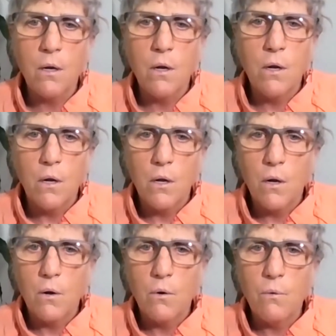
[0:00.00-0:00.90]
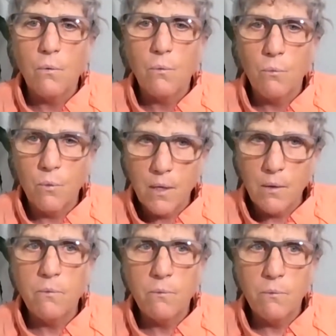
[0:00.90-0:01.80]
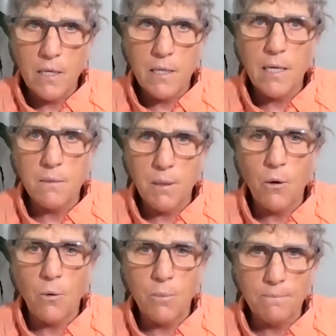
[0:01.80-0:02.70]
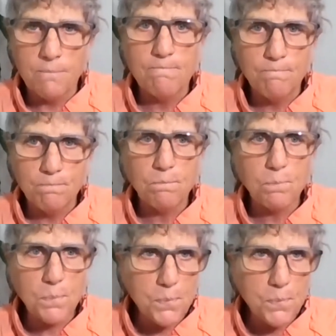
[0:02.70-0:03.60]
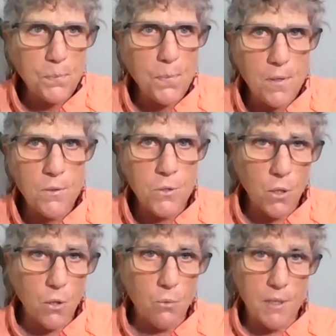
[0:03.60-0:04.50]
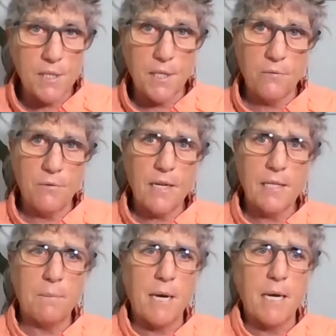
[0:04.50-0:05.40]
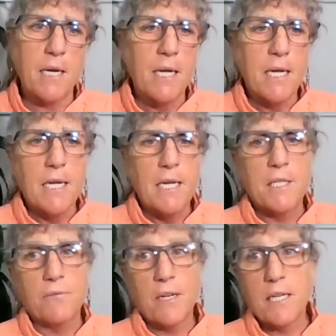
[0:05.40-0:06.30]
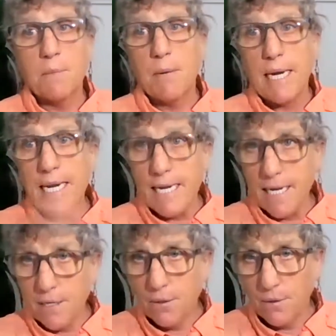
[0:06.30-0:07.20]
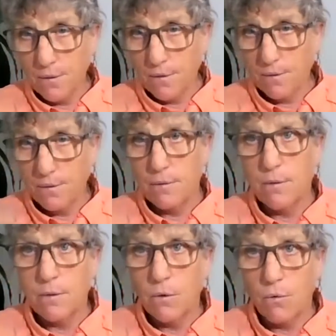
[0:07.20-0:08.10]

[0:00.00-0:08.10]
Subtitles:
and we need that to be open. So what's it affected by? It's affected by heat